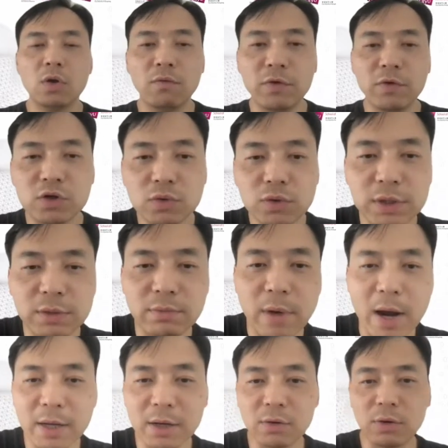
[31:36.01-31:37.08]
We show
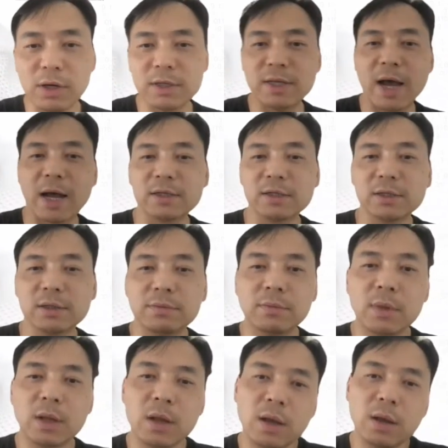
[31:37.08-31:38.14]
theoretically that
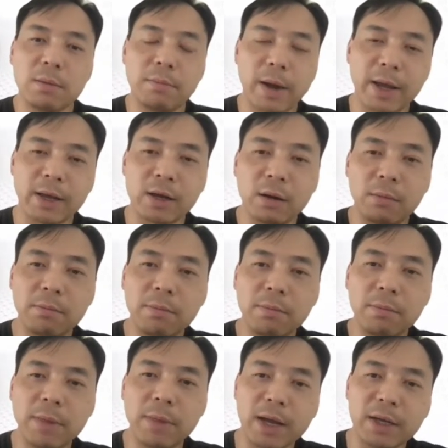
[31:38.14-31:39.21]
by
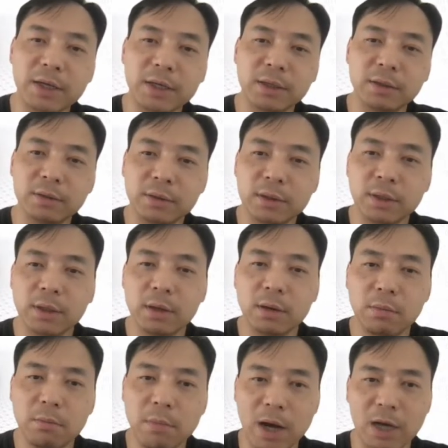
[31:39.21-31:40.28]
combining
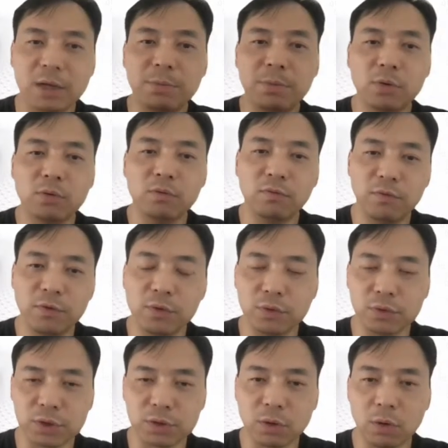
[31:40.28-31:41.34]
multiple
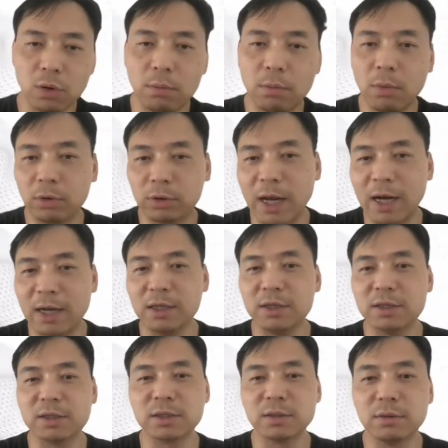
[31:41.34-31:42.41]
views or
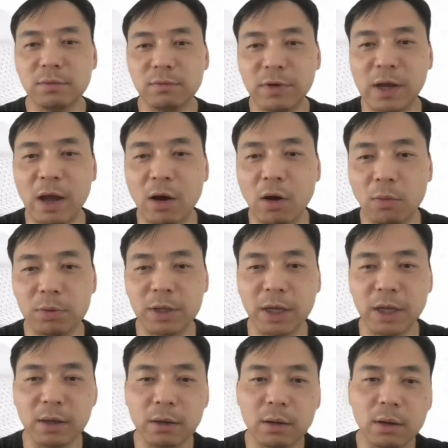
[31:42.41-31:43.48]
modalities, we can
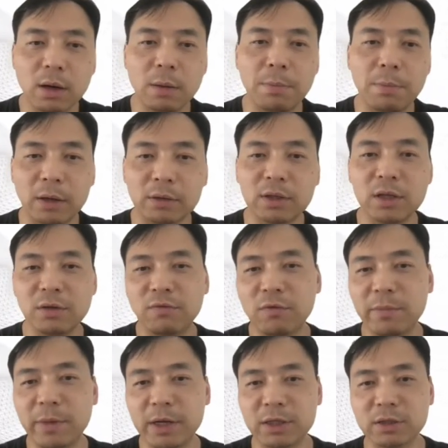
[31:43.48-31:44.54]
obtain abundant
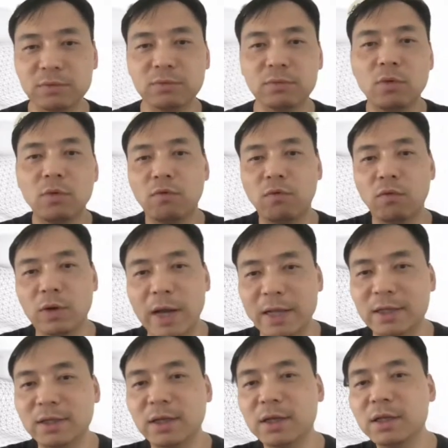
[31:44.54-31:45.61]
information for
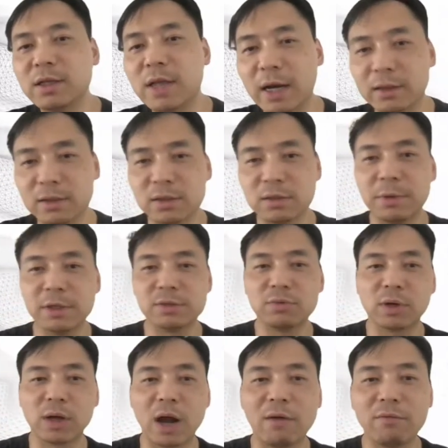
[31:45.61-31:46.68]
latent intact space
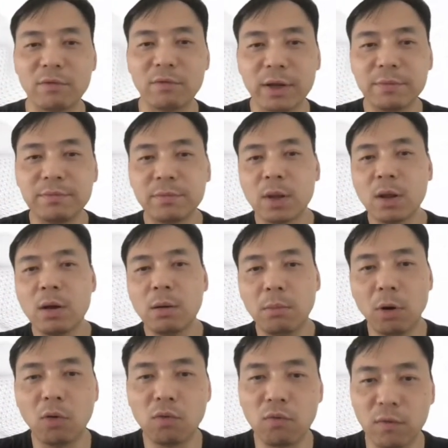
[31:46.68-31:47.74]
recovery.
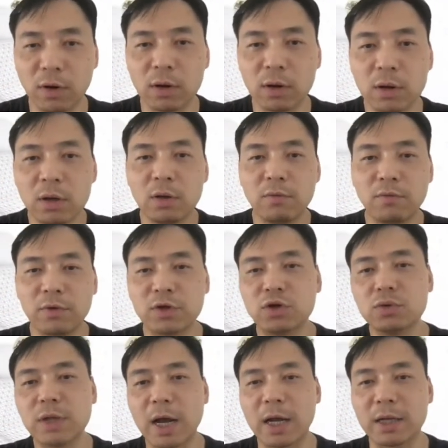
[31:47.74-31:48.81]
Moreover, we
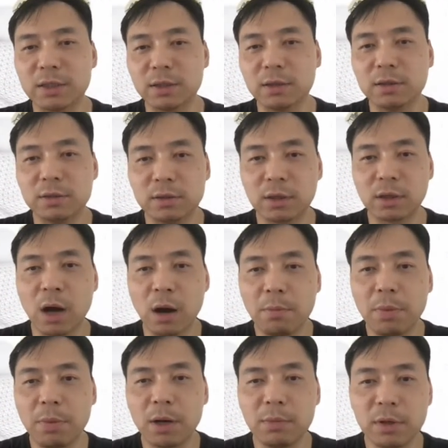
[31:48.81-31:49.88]
show that the
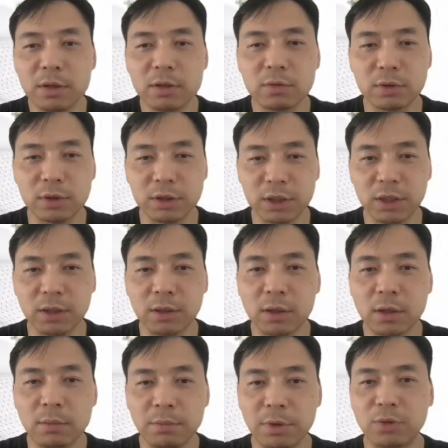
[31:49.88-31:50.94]
complementarity
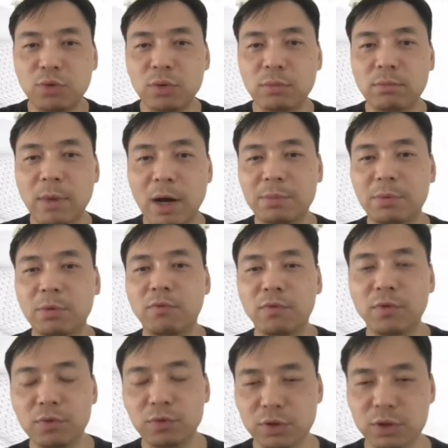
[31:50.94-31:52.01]
between multiple
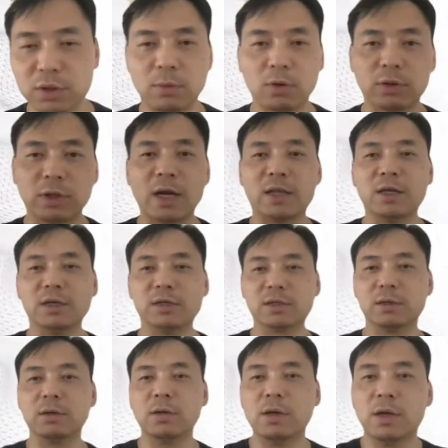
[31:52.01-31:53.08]
views modalities
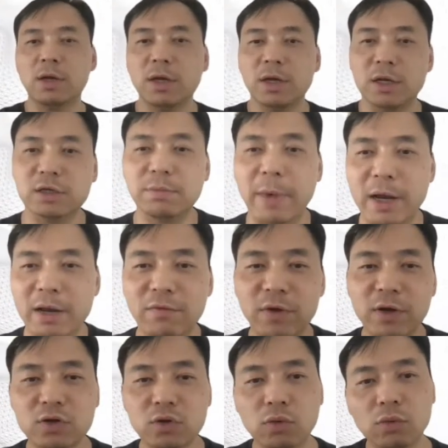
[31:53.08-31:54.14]
is
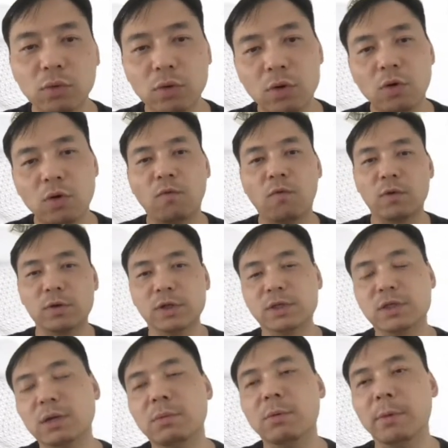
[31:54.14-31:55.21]
beneficial for the
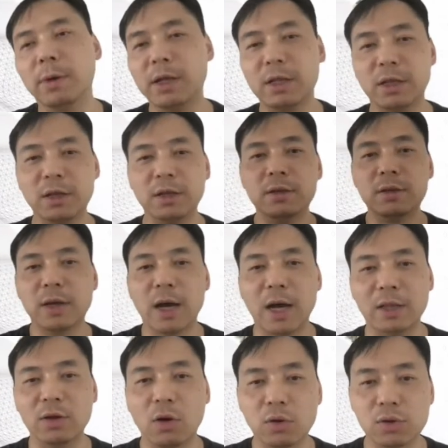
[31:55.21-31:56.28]
stability
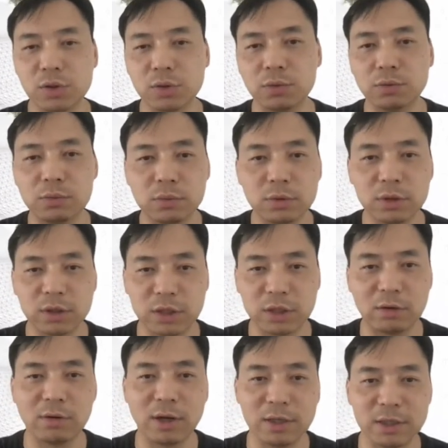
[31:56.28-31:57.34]
and also the
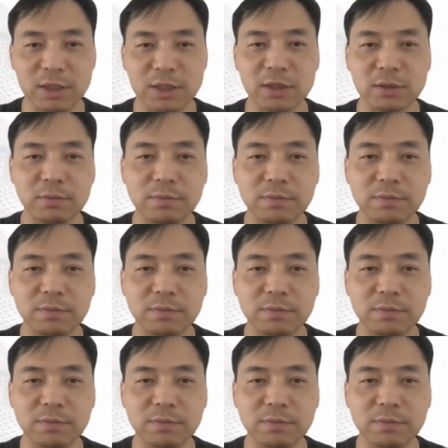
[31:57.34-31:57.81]
generalization.